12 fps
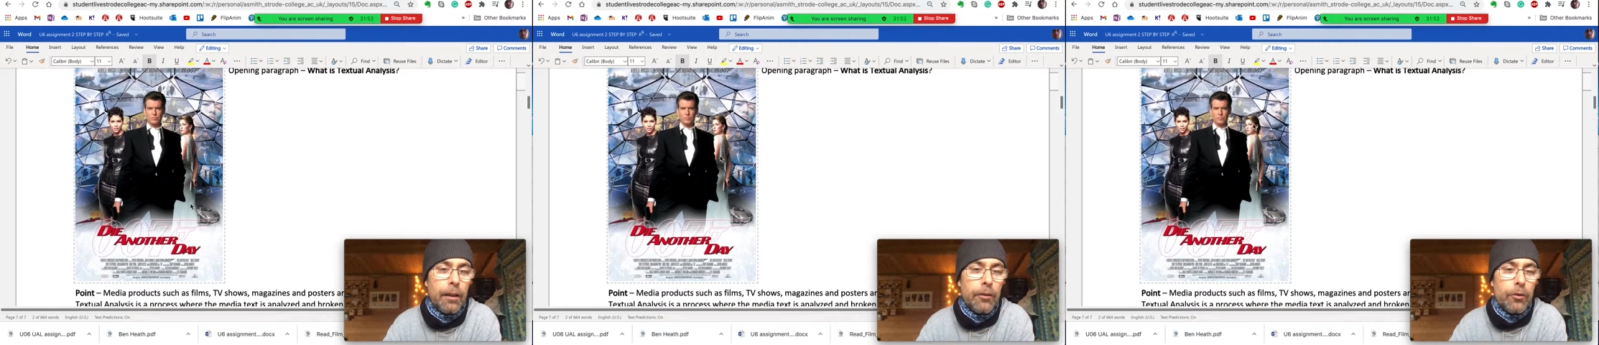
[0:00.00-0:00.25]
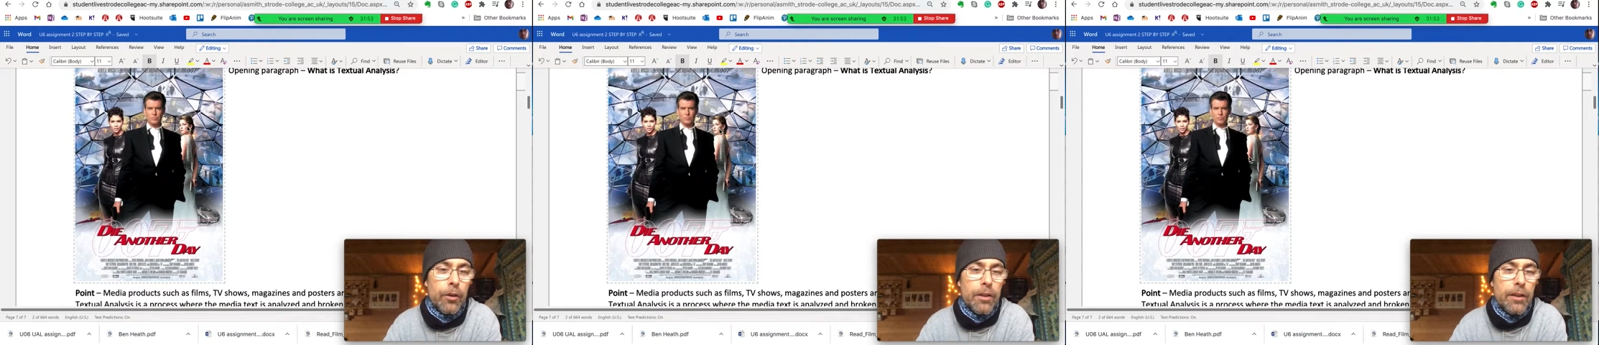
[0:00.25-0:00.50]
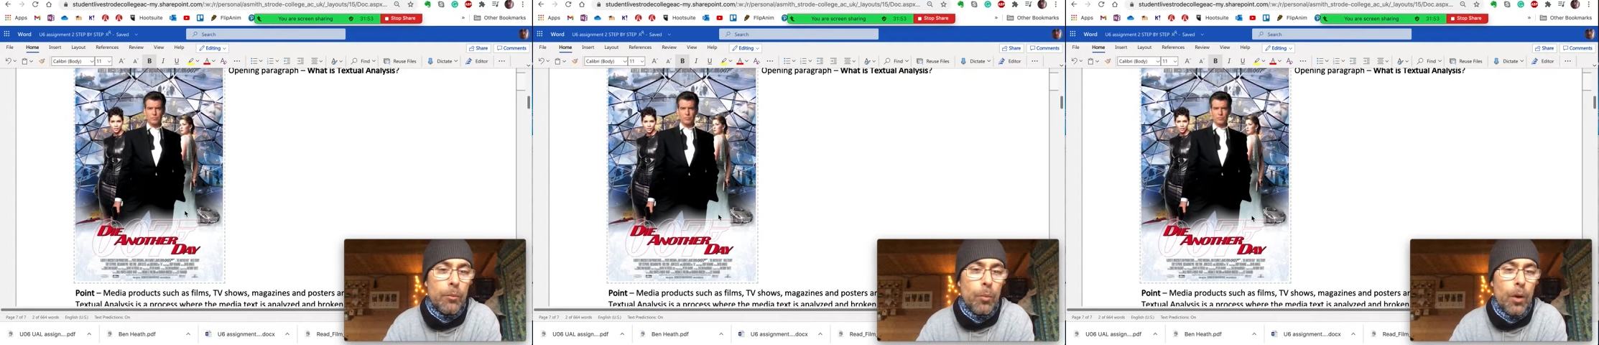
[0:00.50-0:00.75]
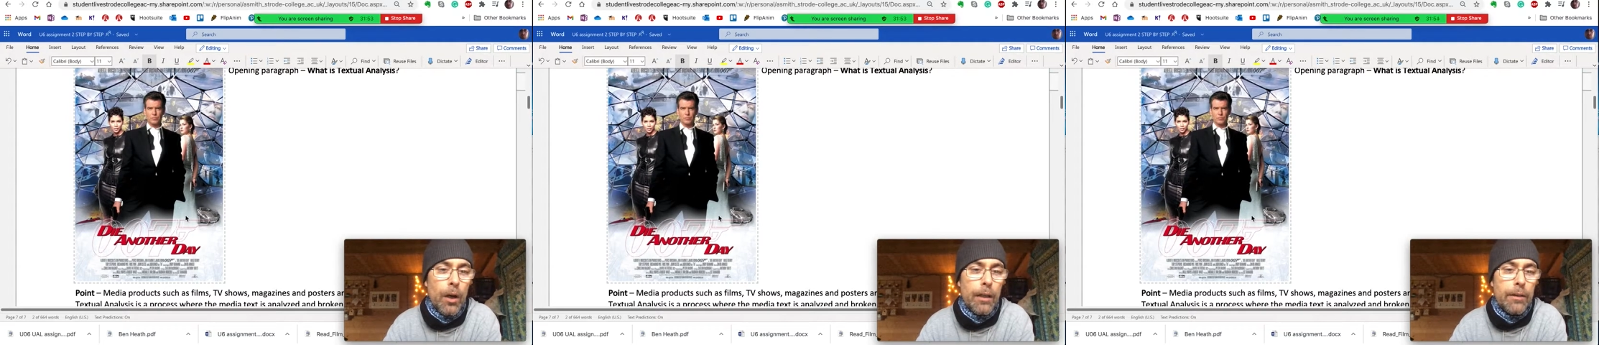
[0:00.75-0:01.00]
dressed in
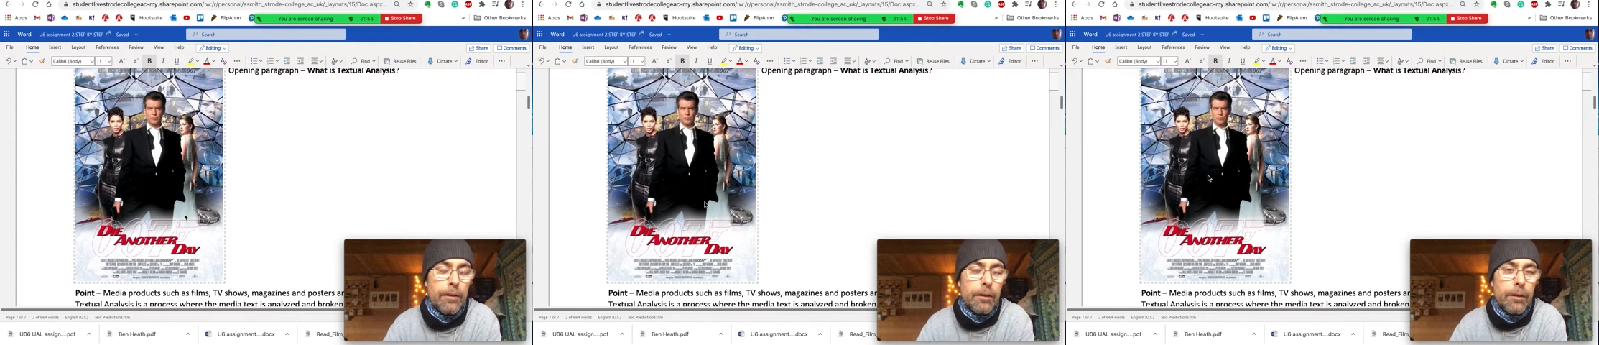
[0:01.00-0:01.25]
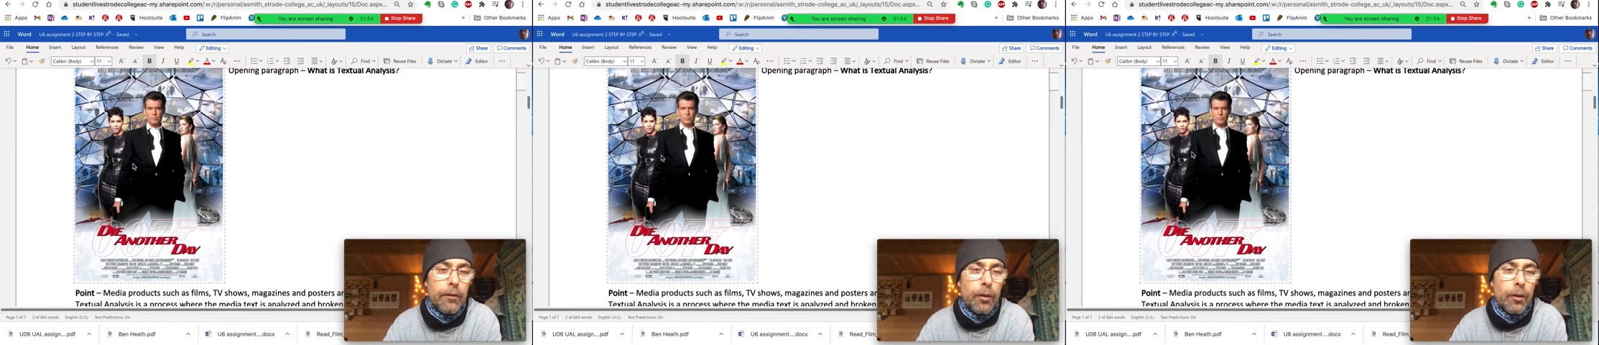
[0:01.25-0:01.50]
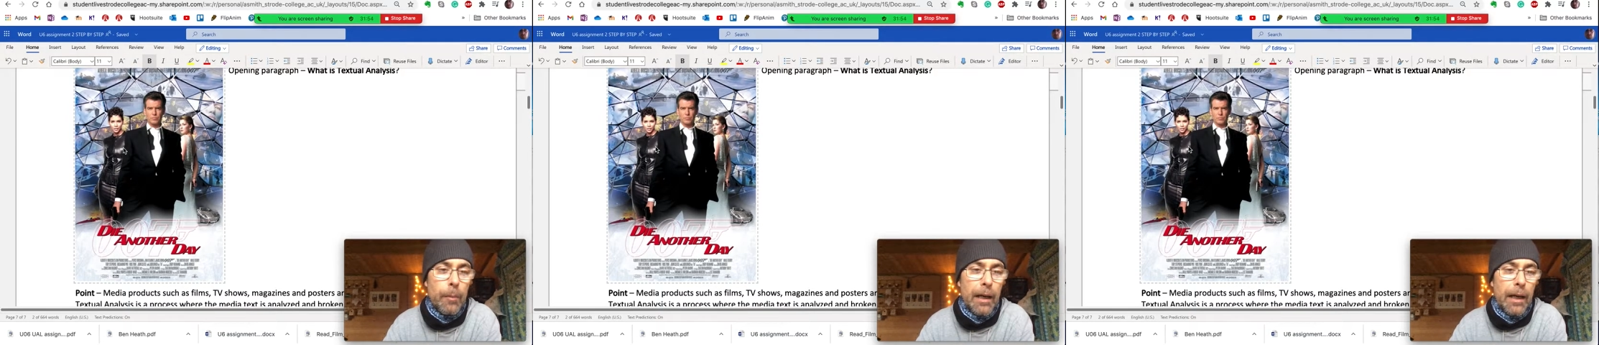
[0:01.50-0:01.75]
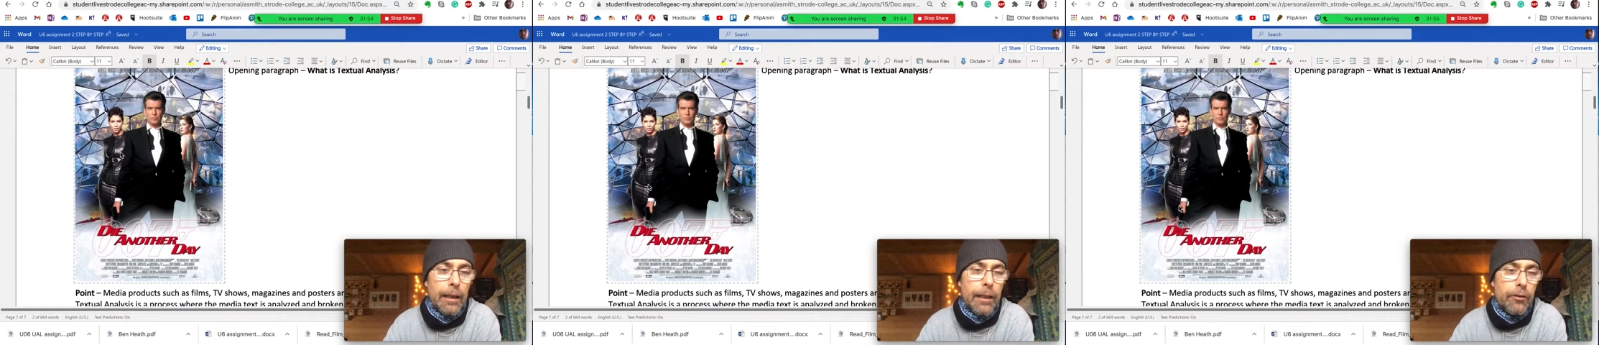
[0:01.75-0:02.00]
white, and you've got the
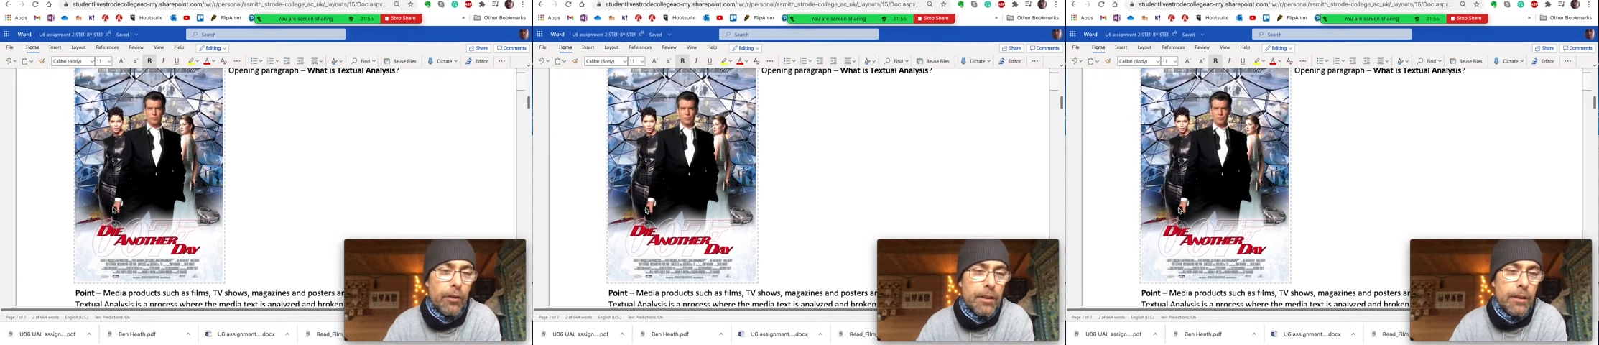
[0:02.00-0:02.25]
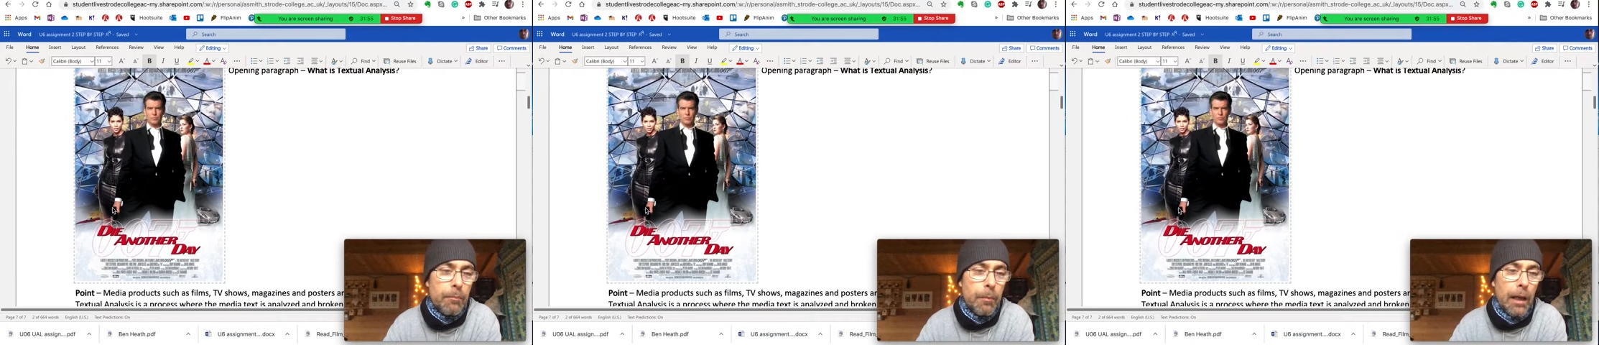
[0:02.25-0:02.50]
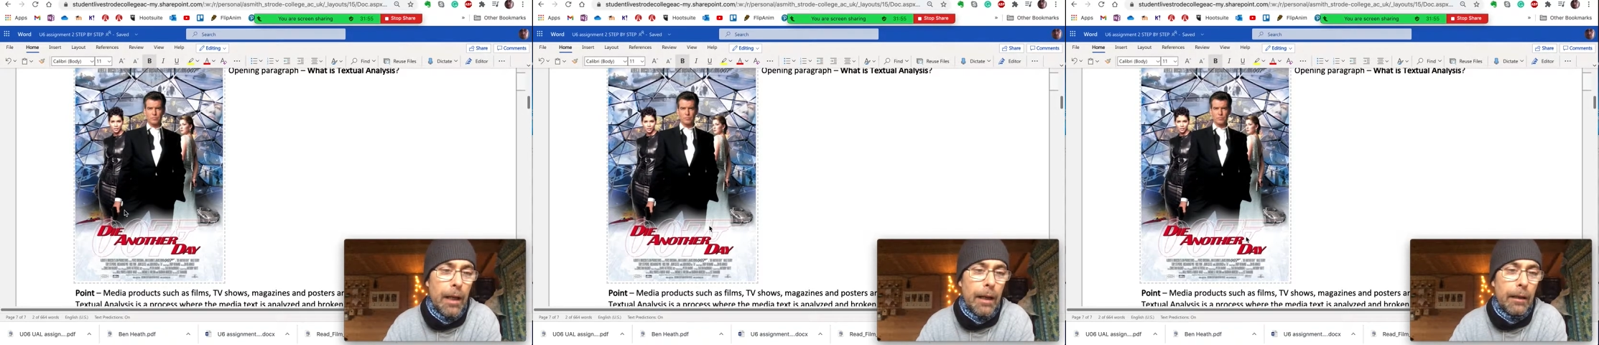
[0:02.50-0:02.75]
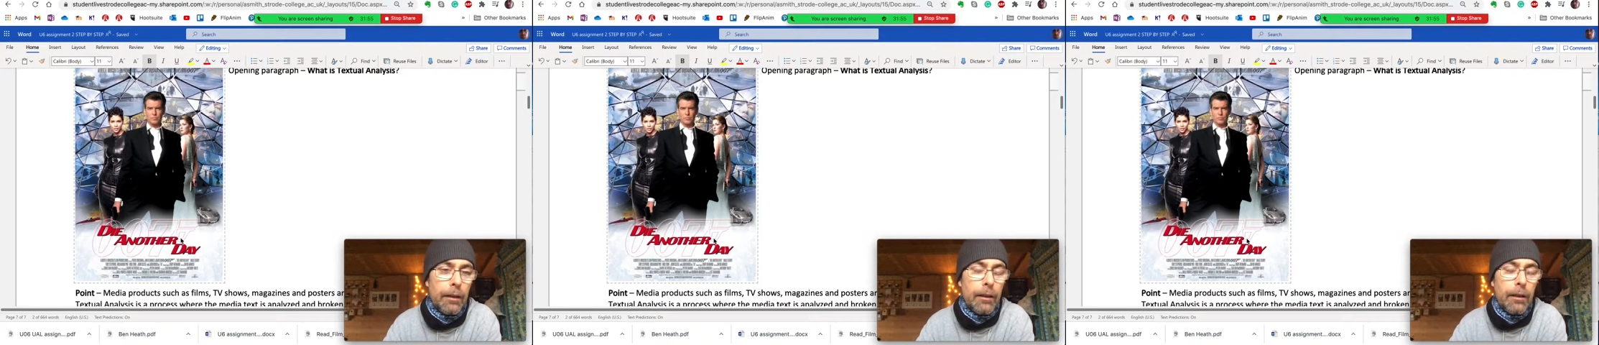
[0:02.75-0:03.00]
baddie dressed in black.